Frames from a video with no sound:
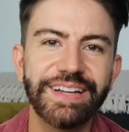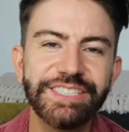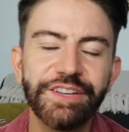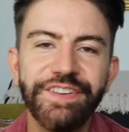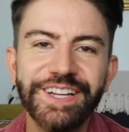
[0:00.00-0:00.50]
Okay,
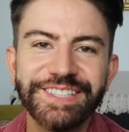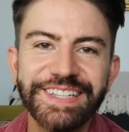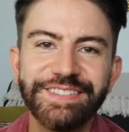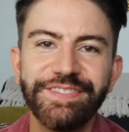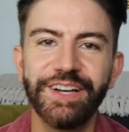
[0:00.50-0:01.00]
so first
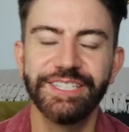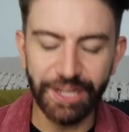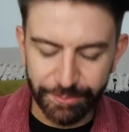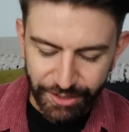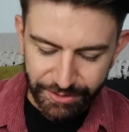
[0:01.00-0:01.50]
things first,
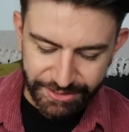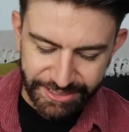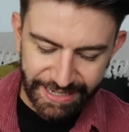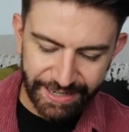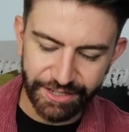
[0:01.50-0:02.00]
I'm going to
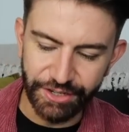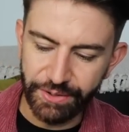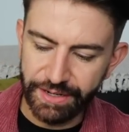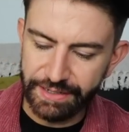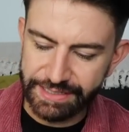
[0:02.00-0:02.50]
tell
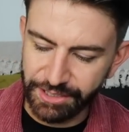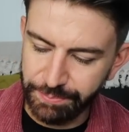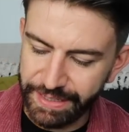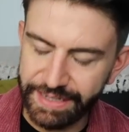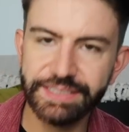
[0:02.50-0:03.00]
you a little
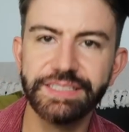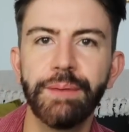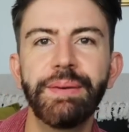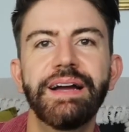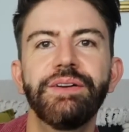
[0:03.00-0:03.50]
bit
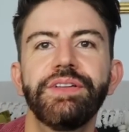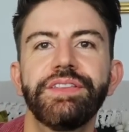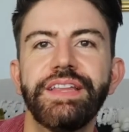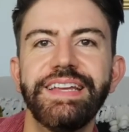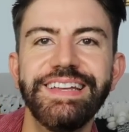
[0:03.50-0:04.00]
about
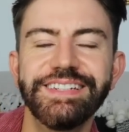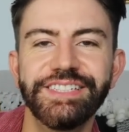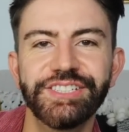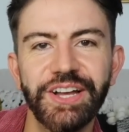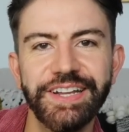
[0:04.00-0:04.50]
the
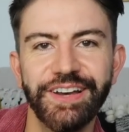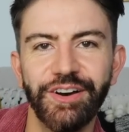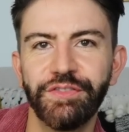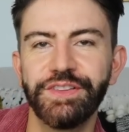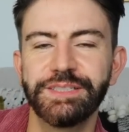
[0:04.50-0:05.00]
designer
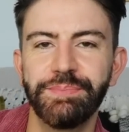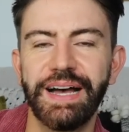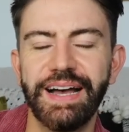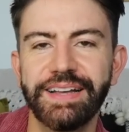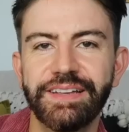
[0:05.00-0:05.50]
of this
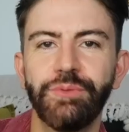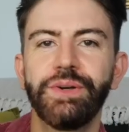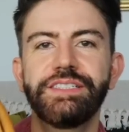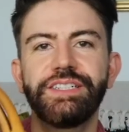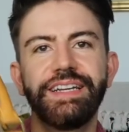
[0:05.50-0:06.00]
bag,
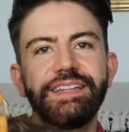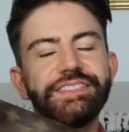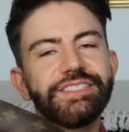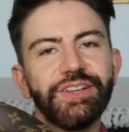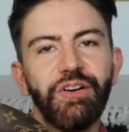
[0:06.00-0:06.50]
which
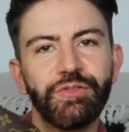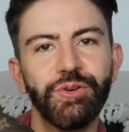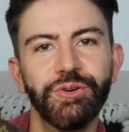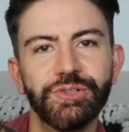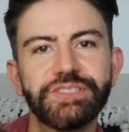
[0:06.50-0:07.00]
is, of
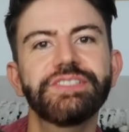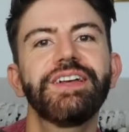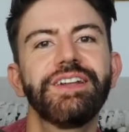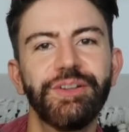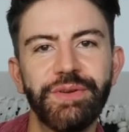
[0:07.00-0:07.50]
course,
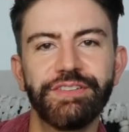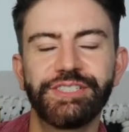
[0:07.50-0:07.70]
Louis